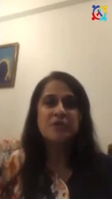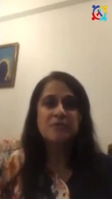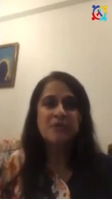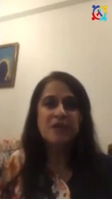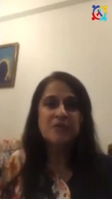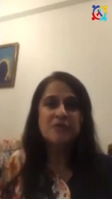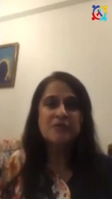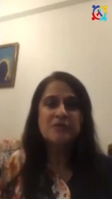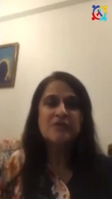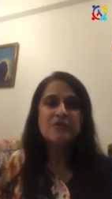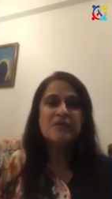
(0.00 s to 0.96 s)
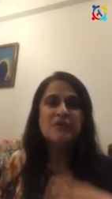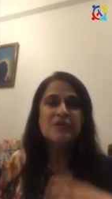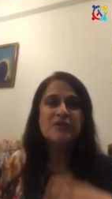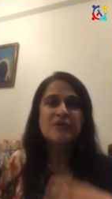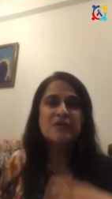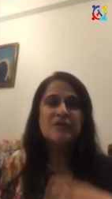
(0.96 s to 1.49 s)
mouth,
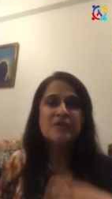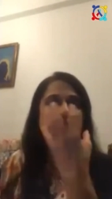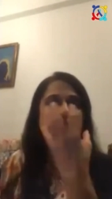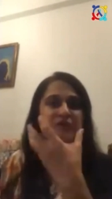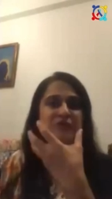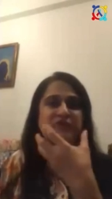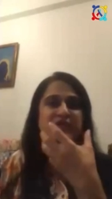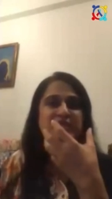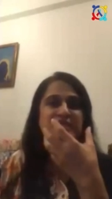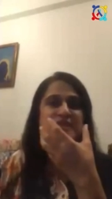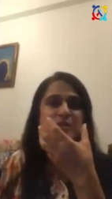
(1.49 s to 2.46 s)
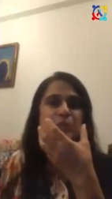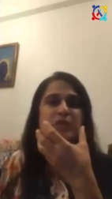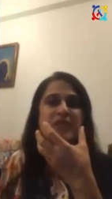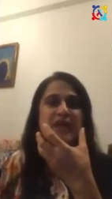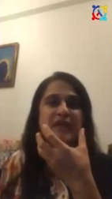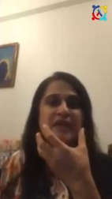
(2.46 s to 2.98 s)
fill your face with
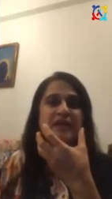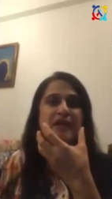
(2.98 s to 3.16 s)
air,